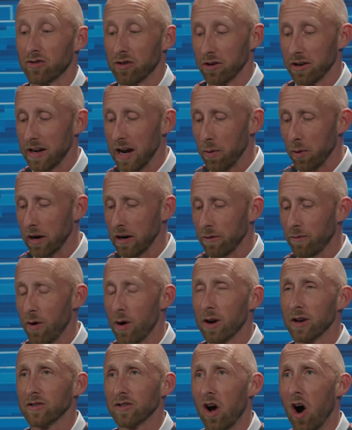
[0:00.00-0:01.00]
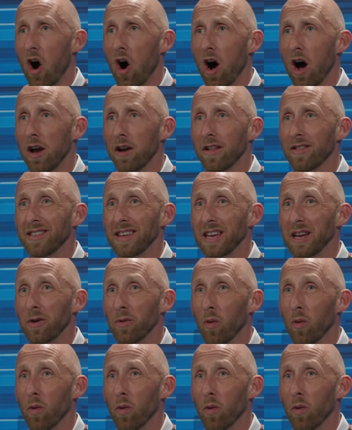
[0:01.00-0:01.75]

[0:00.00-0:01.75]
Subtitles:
So today we're going to focus on the